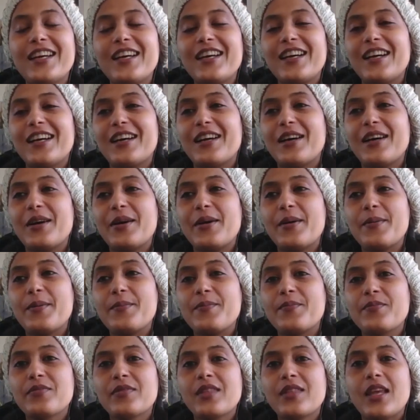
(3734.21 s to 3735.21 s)

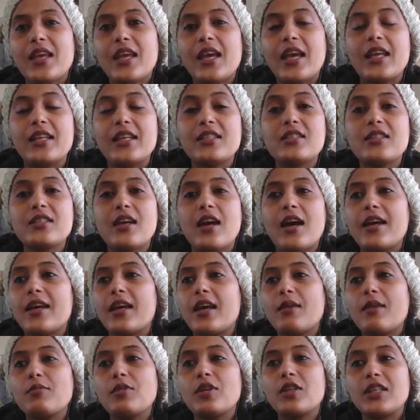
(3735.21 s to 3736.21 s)
Um, and I
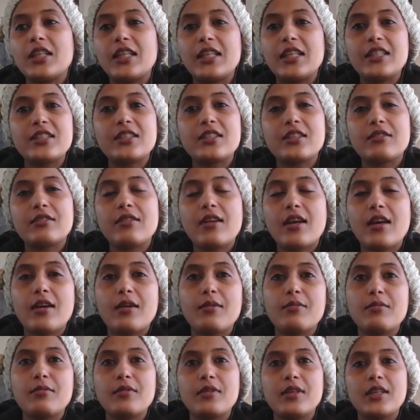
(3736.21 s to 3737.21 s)
am on
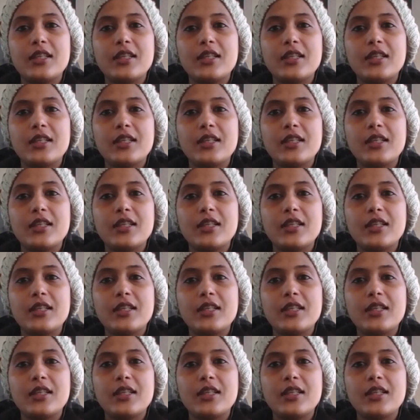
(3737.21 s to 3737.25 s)
Instagram.